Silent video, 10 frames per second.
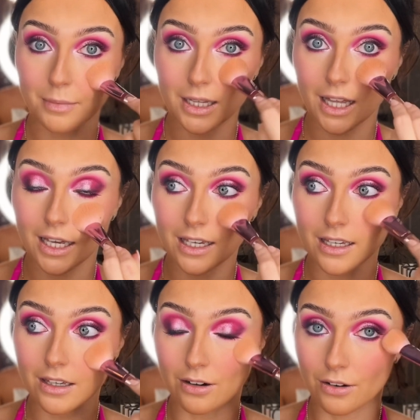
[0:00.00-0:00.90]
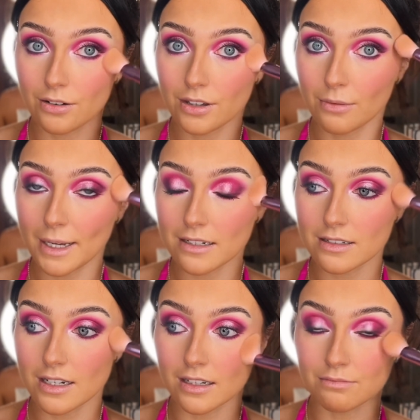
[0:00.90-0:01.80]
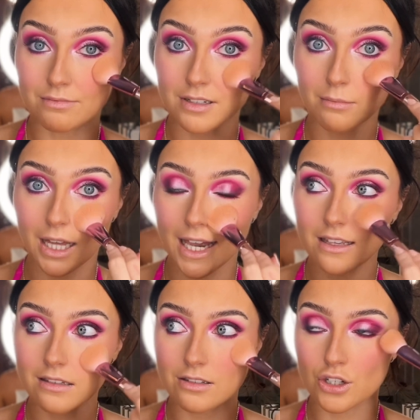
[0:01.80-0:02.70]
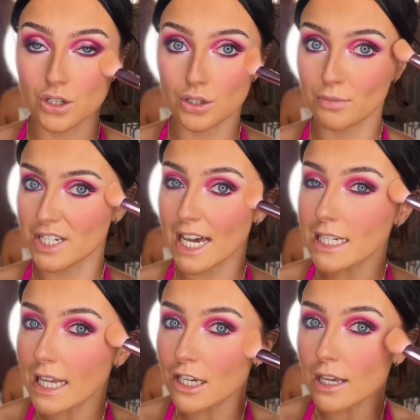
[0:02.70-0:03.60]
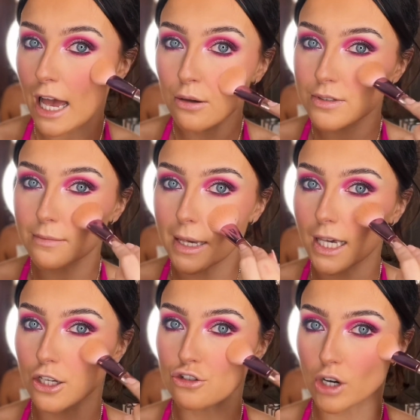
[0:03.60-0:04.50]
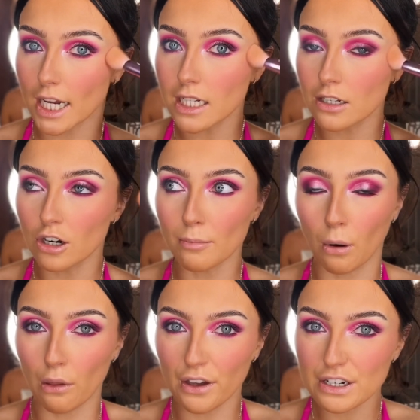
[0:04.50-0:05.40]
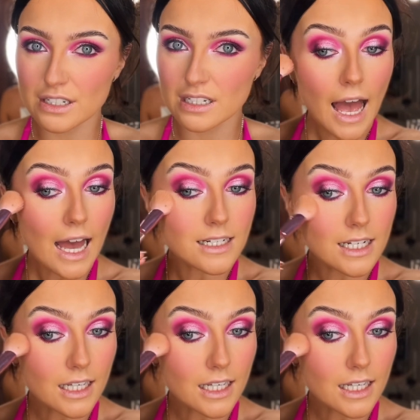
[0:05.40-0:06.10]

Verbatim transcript: but like you know you went to some lengths to protect that house and make it a shrine you're not bothered and